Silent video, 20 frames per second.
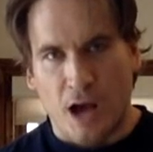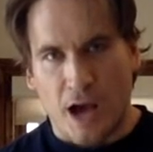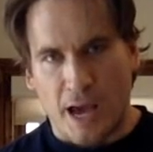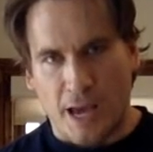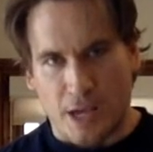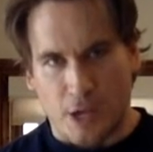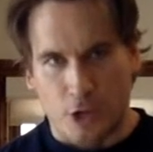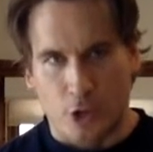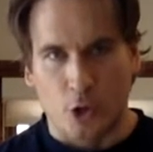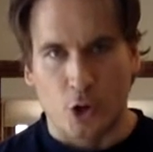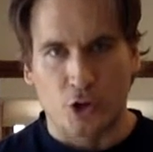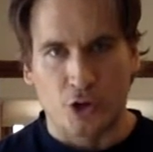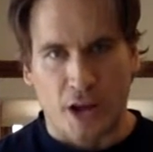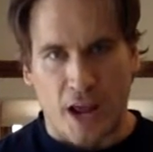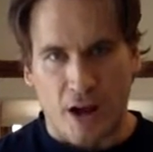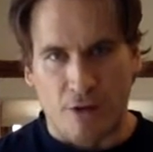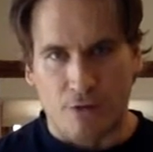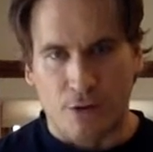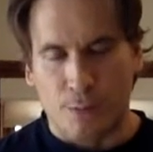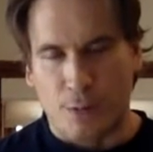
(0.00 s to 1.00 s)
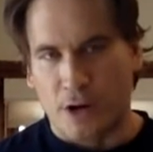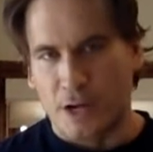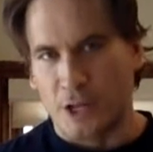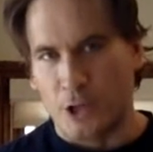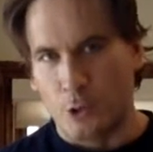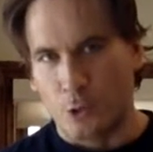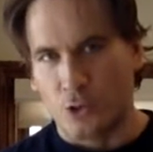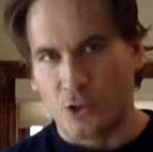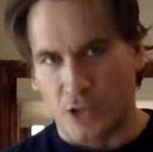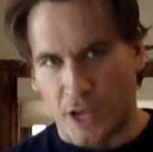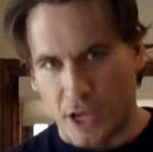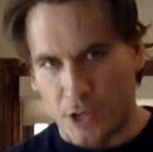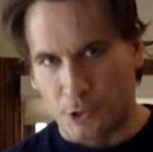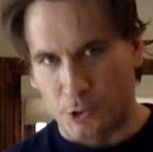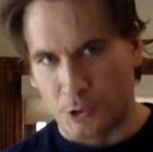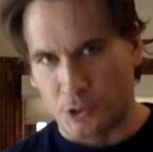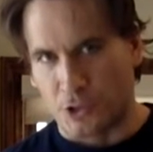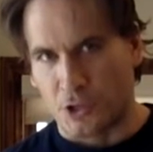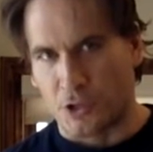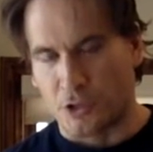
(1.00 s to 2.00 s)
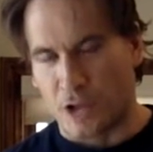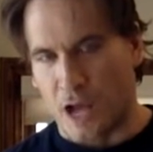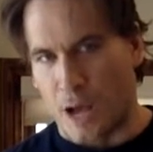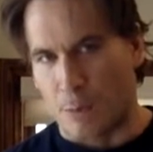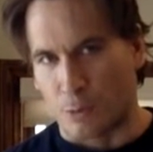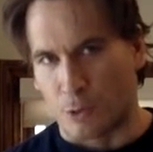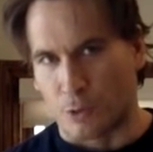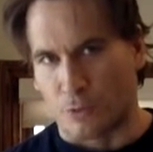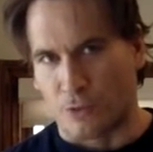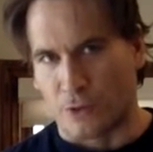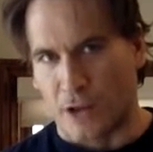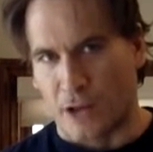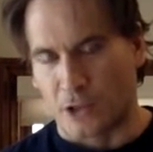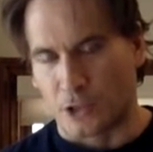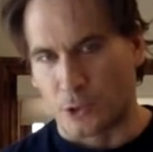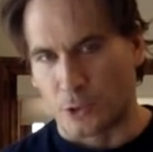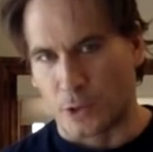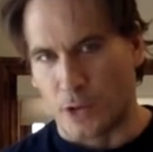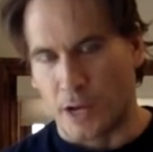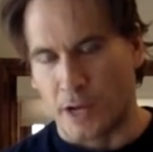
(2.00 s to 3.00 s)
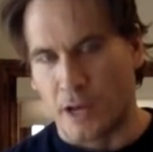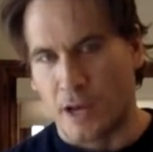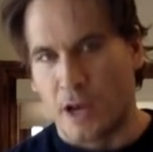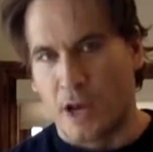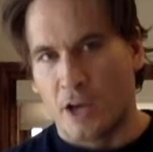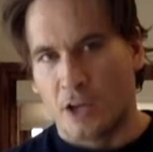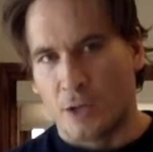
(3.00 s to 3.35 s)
I encourage everybody who is interested in topical finasteride